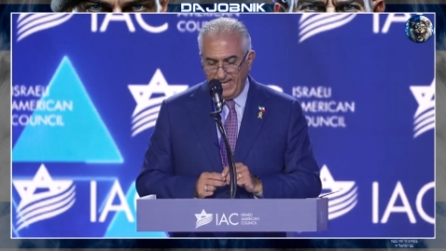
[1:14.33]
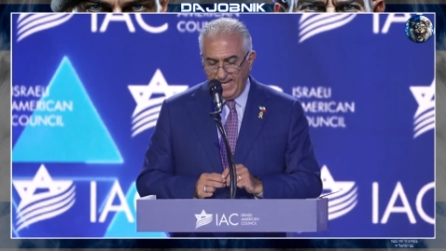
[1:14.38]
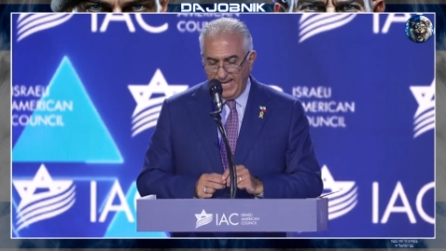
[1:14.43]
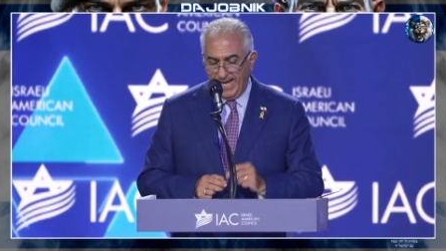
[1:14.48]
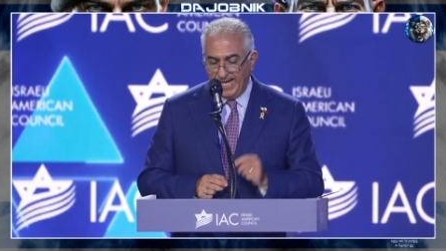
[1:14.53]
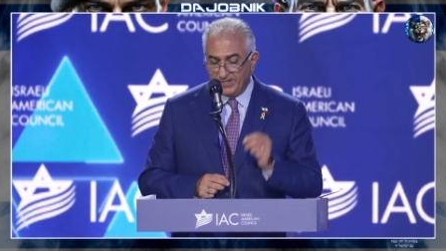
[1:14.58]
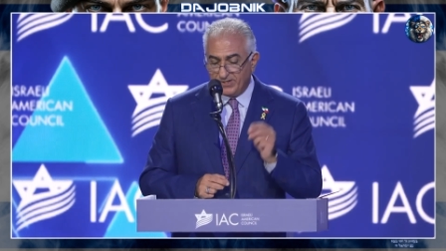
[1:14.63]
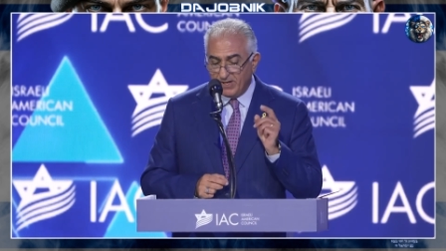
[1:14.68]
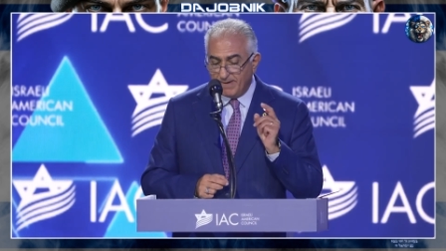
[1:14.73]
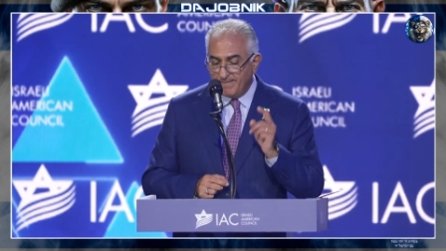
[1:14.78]

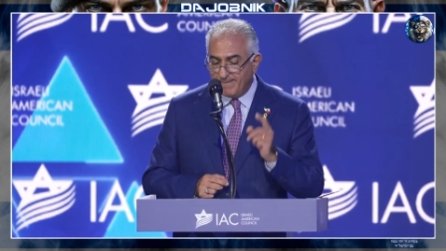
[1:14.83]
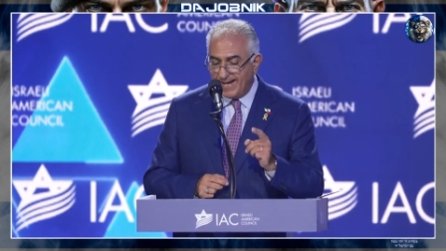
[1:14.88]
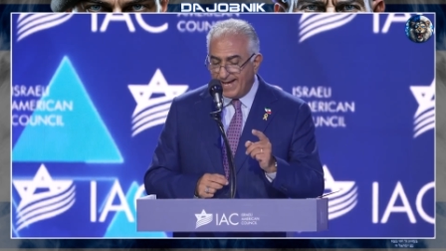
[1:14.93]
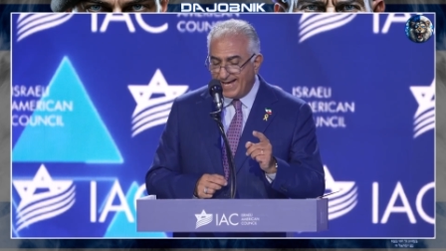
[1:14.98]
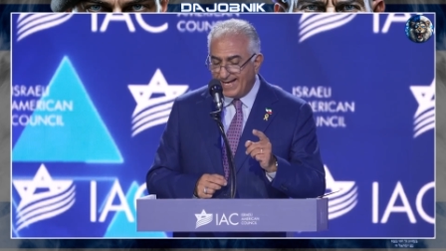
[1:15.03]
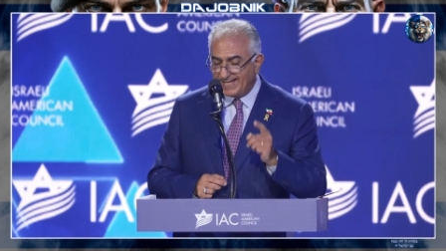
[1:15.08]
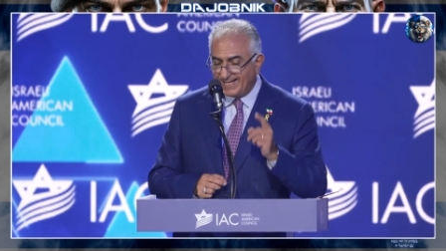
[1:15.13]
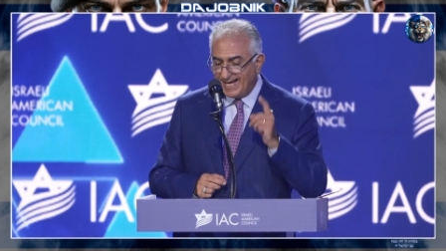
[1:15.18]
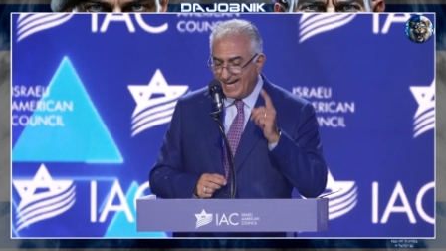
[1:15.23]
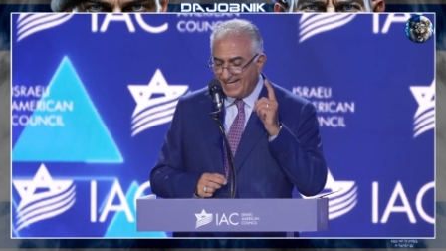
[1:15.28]
and the
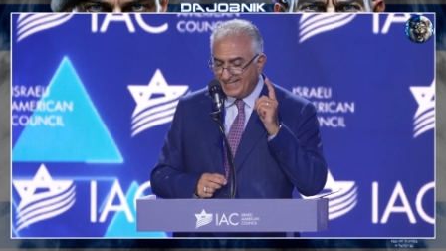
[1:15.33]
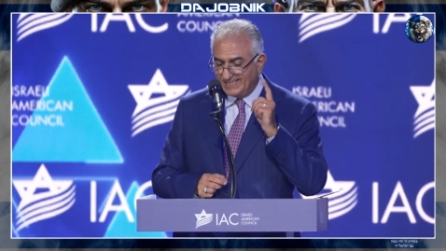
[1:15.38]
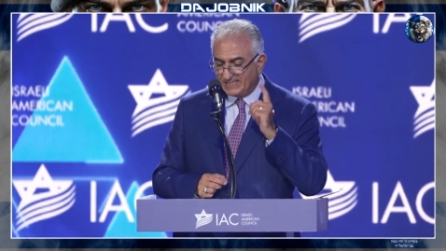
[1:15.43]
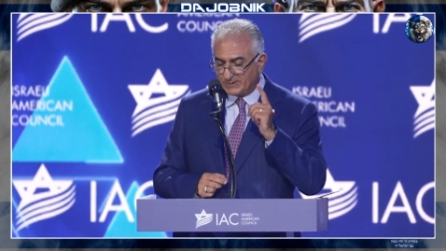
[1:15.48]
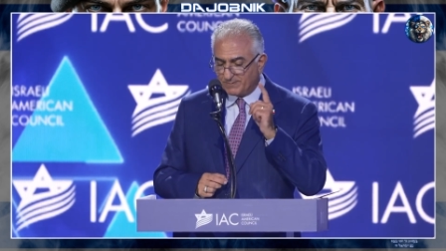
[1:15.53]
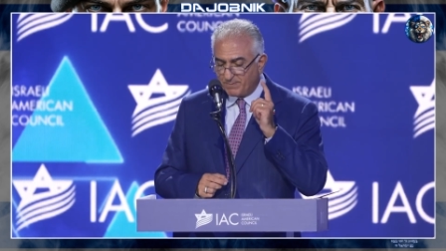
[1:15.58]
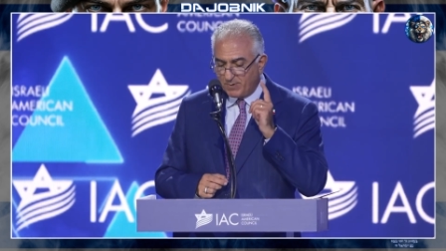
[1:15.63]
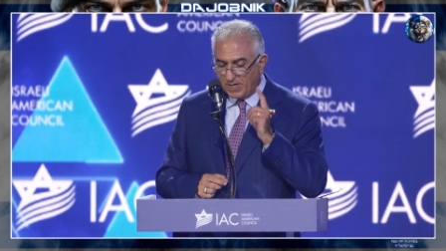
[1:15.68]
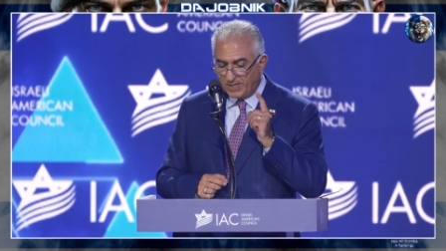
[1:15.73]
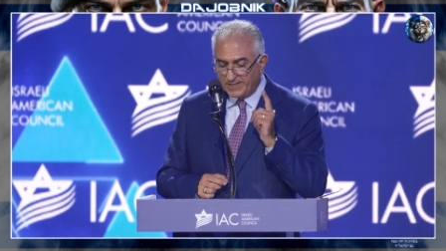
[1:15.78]
man at
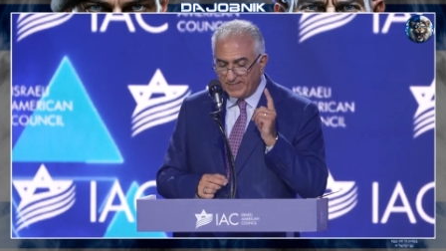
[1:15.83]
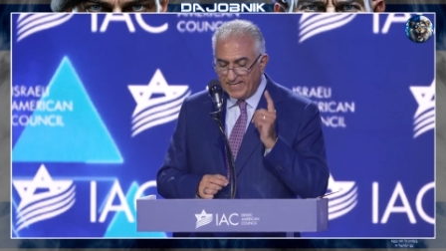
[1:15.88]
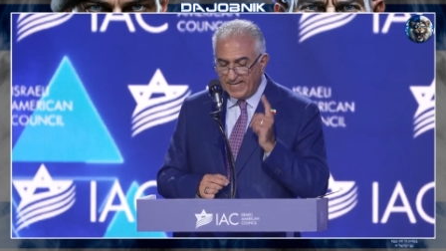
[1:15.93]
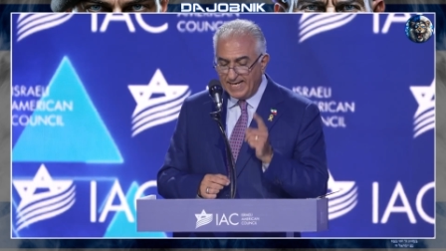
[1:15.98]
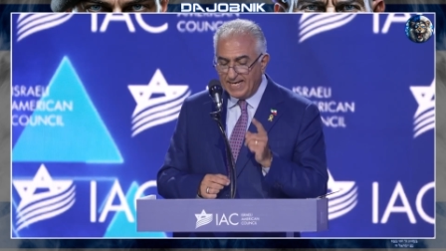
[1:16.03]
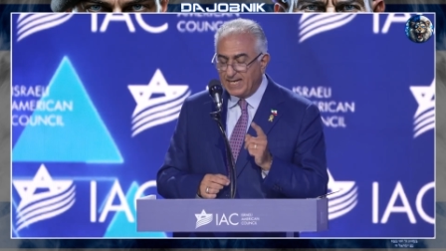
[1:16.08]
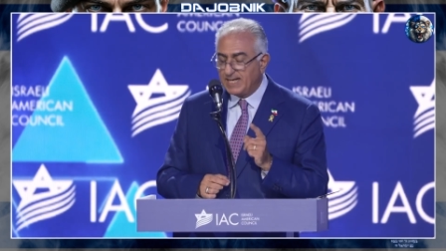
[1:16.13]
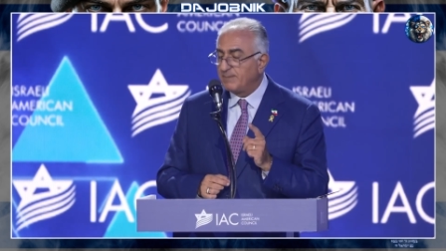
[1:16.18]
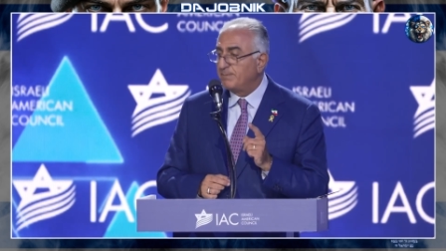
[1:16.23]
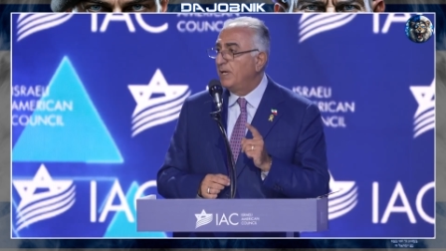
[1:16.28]
its bloody
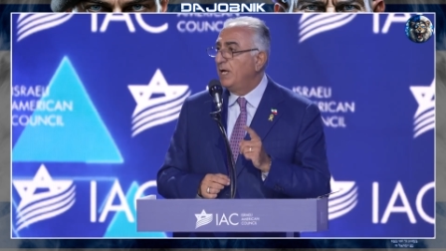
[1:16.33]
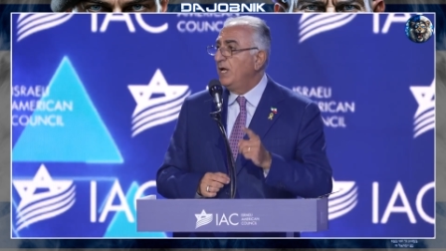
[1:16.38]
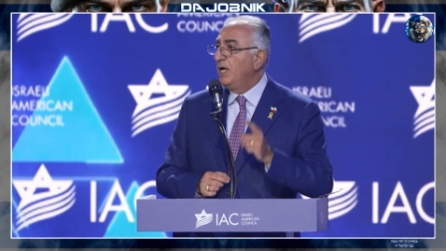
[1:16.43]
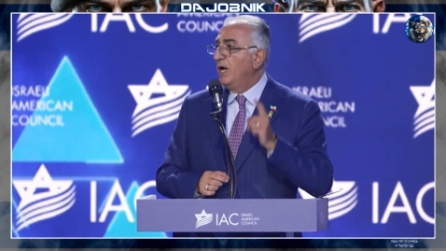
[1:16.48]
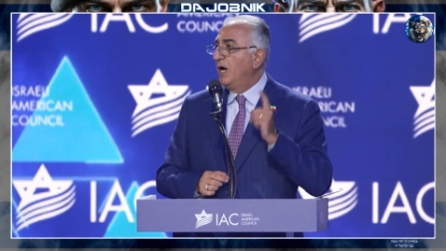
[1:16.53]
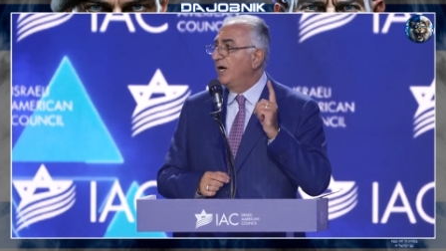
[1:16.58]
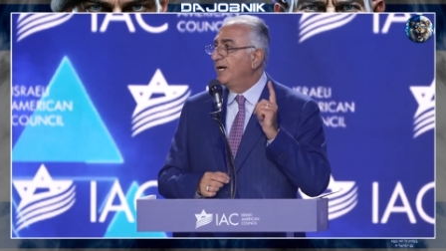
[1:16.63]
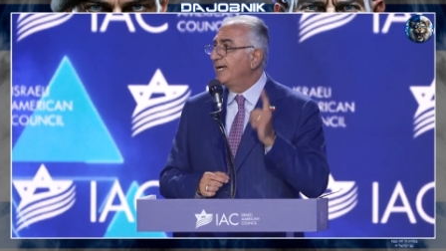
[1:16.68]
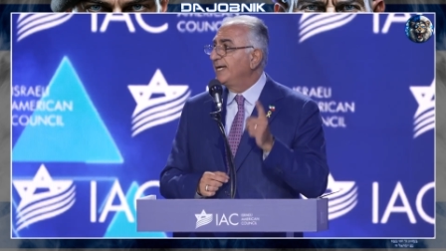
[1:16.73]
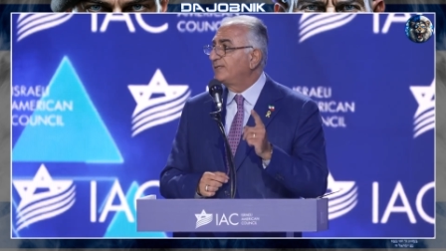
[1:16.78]
helm,
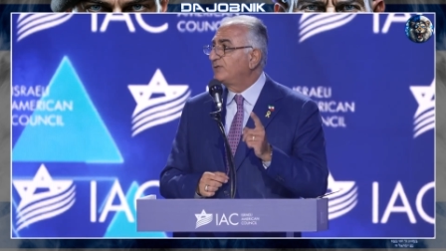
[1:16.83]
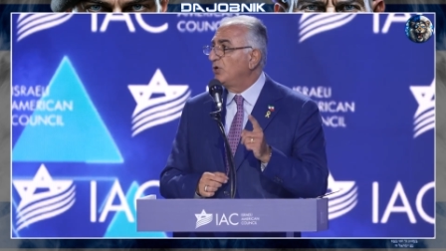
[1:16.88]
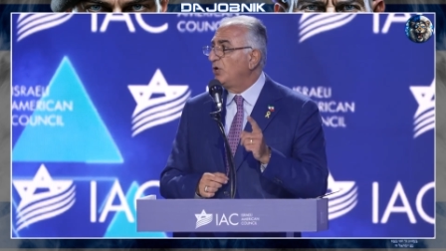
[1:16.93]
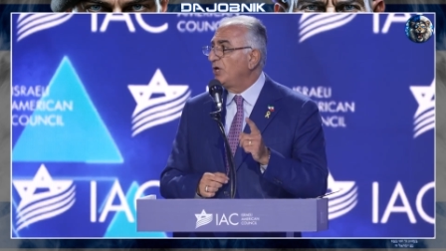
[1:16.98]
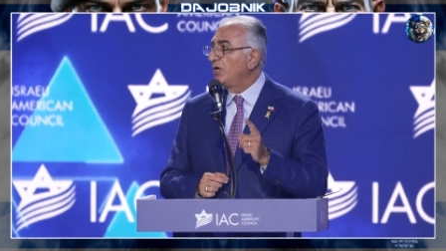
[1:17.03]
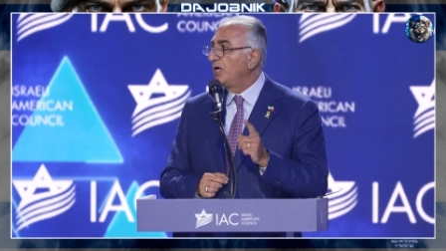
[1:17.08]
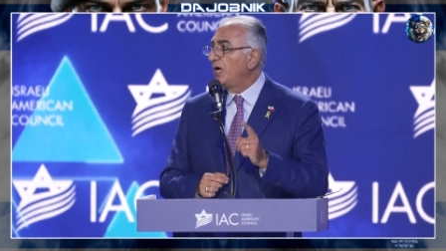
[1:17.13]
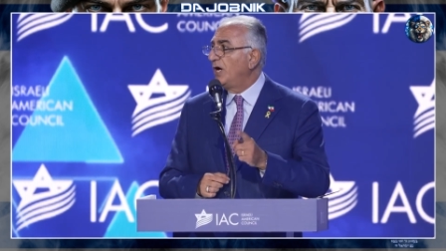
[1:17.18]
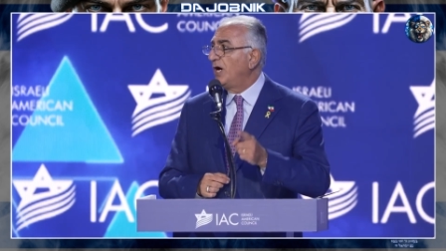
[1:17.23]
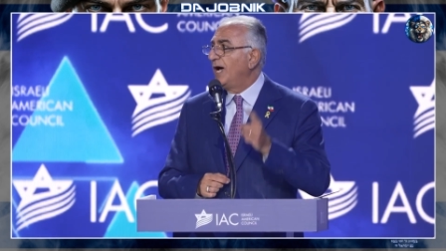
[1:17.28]

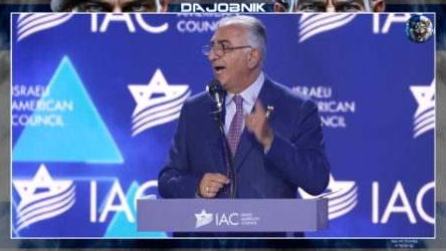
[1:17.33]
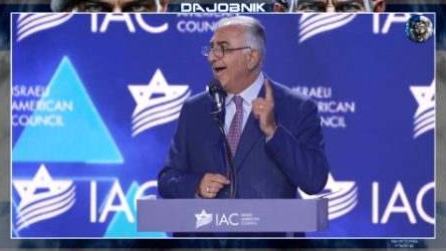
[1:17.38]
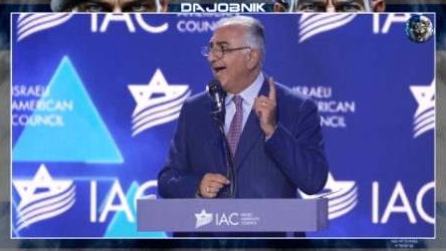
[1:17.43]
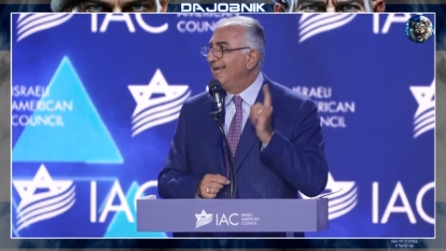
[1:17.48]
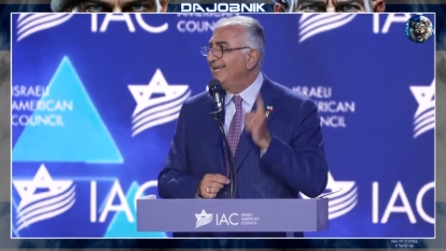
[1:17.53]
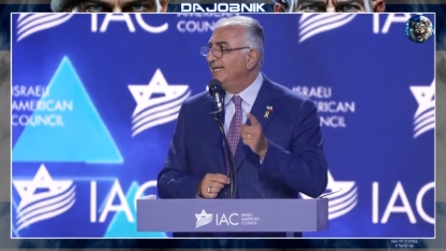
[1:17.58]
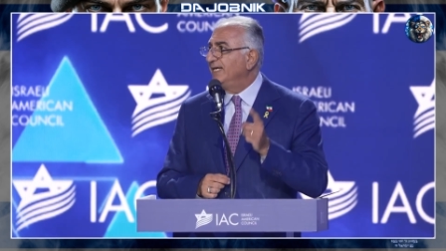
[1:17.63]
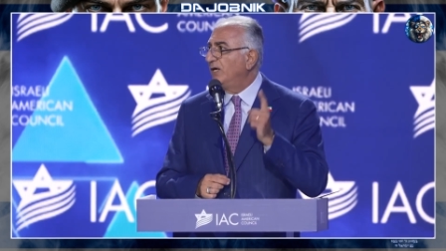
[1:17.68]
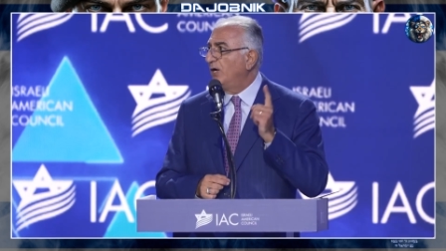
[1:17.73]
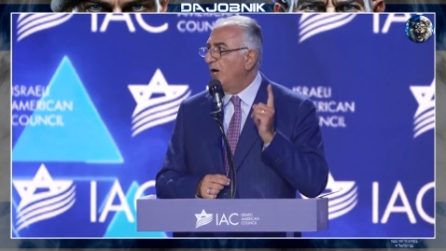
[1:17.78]
Ayatollah
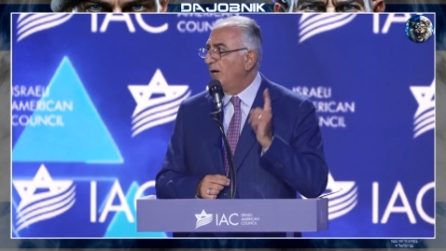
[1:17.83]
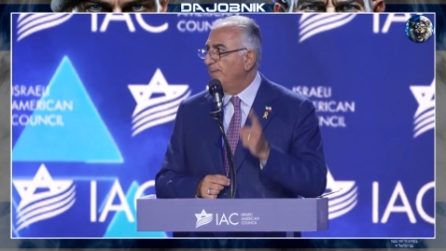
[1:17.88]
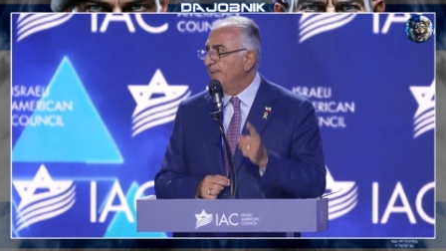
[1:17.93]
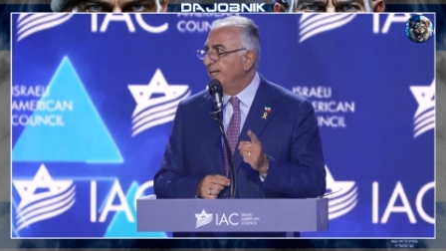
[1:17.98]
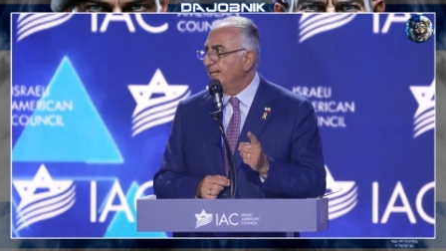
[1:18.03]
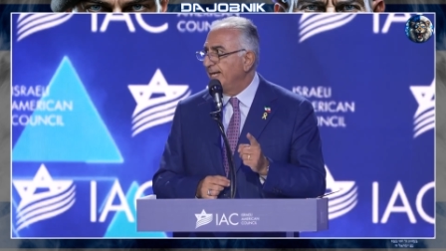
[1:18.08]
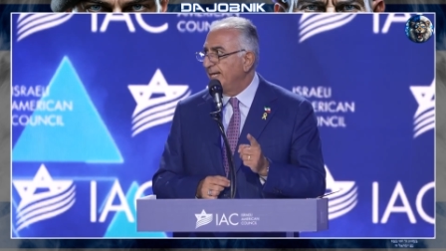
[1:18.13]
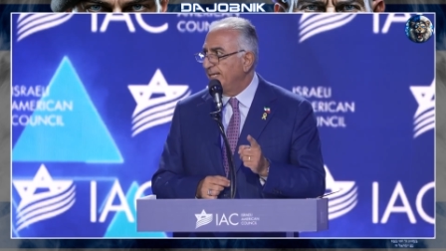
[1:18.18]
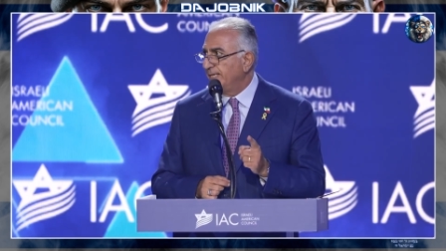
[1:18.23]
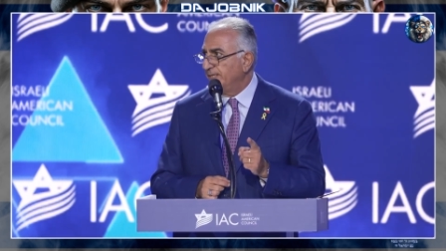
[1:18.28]
Ali
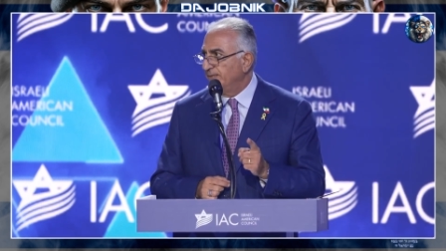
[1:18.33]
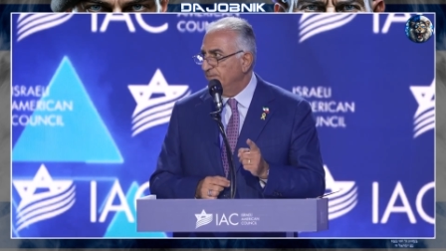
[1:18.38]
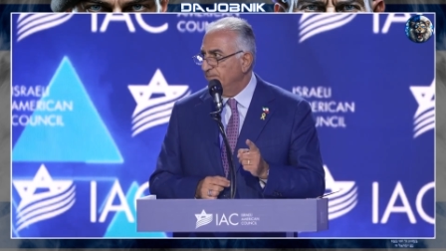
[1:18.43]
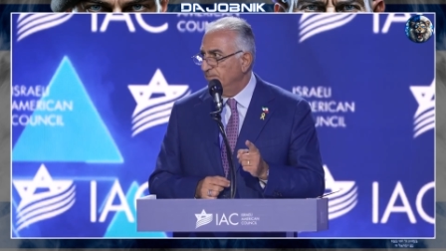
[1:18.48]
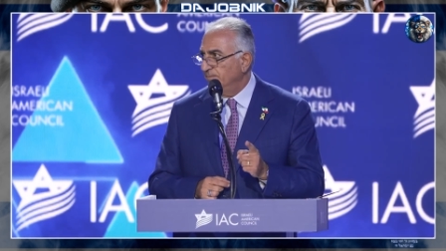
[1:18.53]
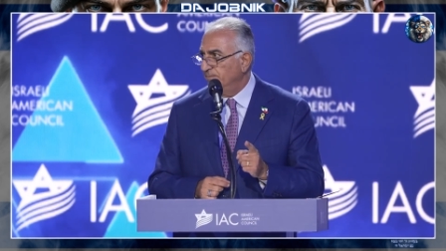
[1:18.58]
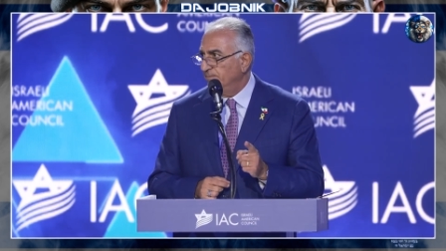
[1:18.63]
Khamenei.